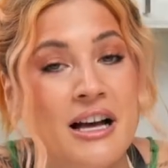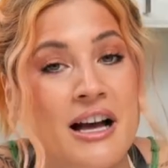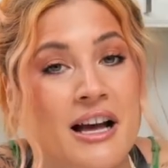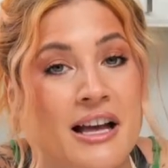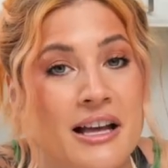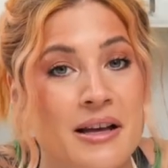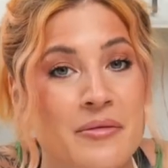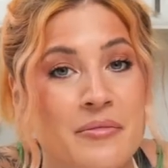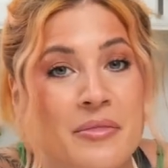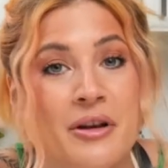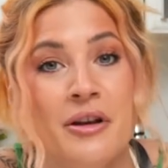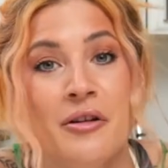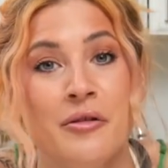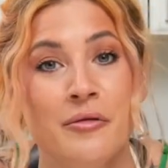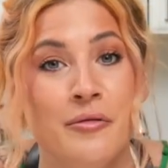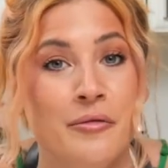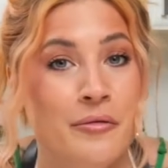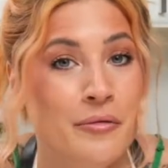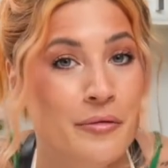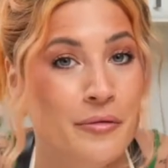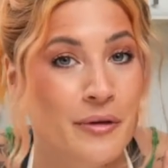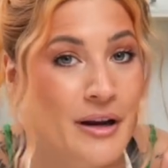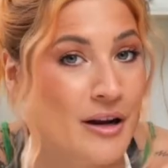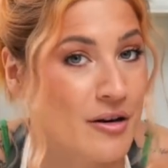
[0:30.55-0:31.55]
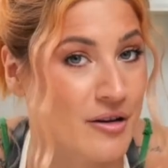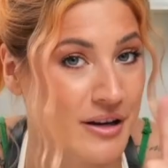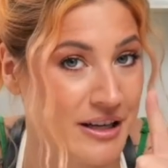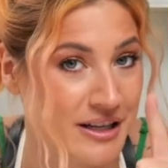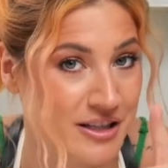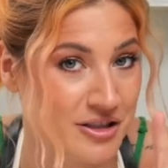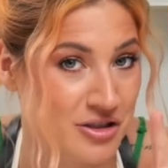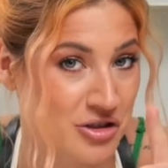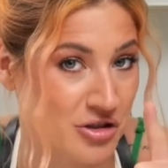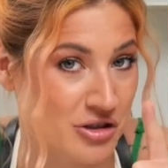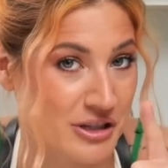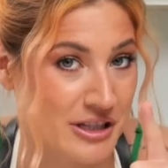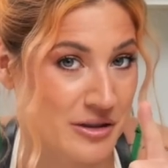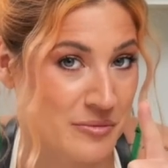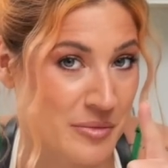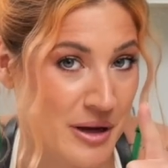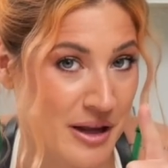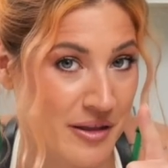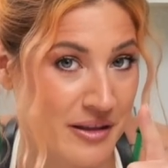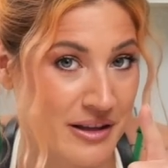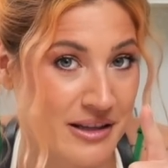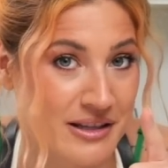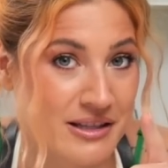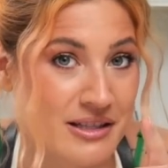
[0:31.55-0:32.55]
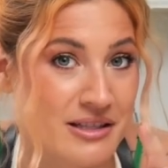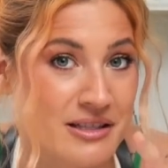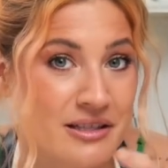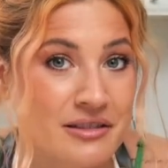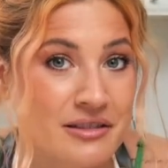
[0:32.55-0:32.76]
I am very intrigued by this.